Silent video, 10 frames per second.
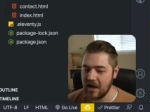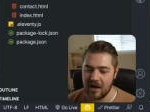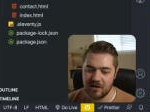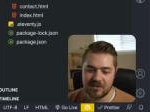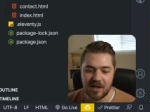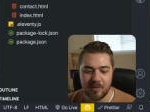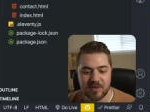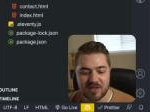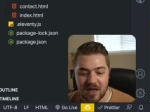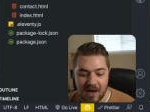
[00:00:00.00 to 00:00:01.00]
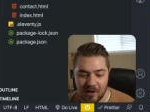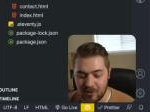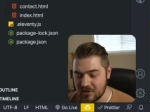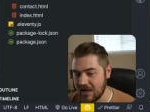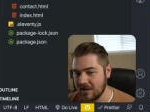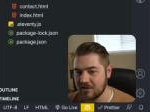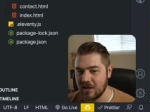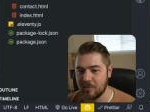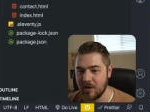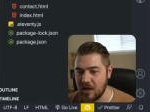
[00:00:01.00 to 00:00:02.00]
how to set up styles, how to
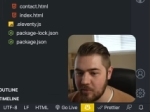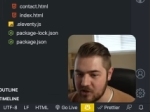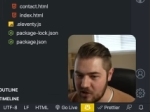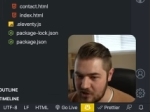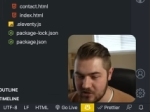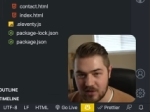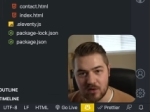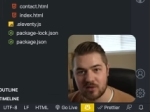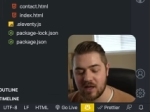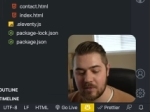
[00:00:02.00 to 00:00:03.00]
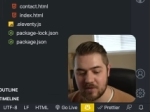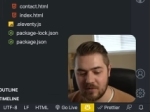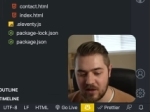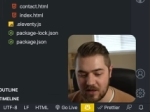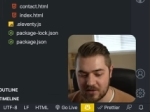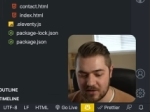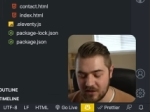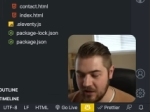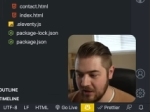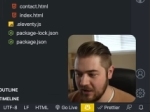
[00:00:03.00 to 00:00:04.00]
set up images, those types of
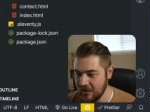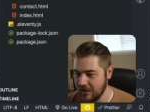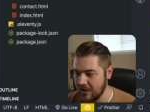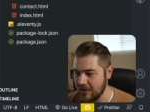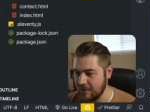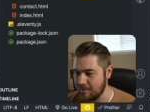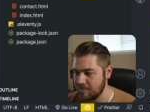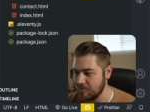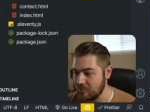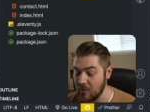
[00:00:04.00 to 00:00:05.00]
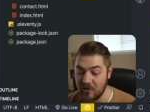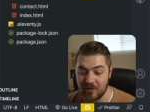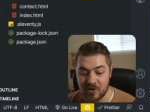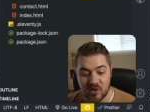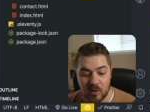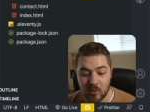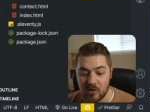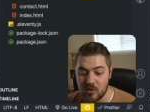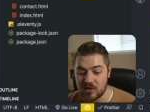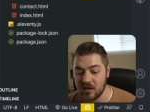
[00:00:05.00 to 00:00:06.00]
things. Um, maybe eventually
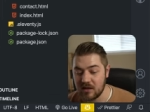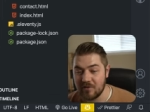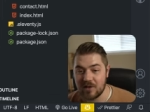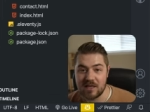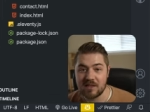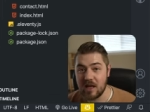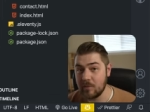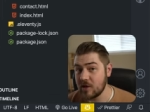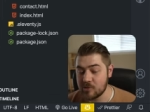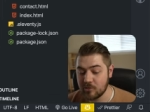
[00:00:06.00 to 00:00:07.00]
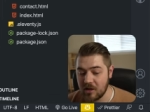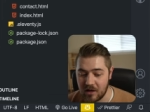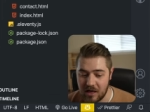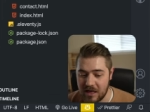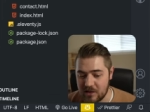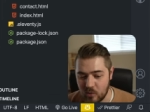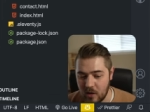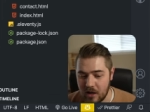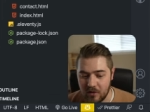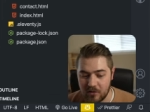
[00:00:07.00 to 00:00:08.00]
we'll use Eleventy image plugin as
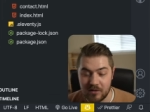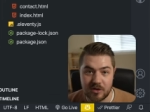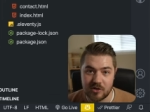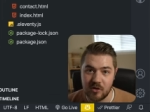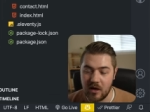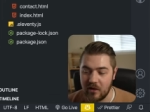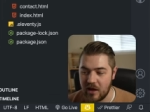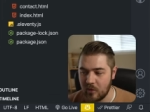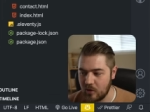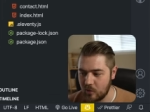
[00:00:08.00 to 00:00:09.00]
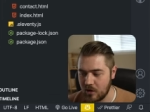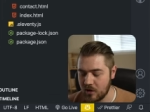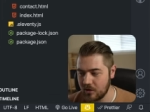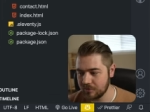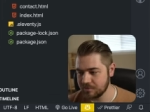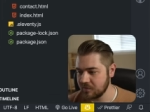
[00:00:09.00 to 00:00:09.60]
well and show how that would work.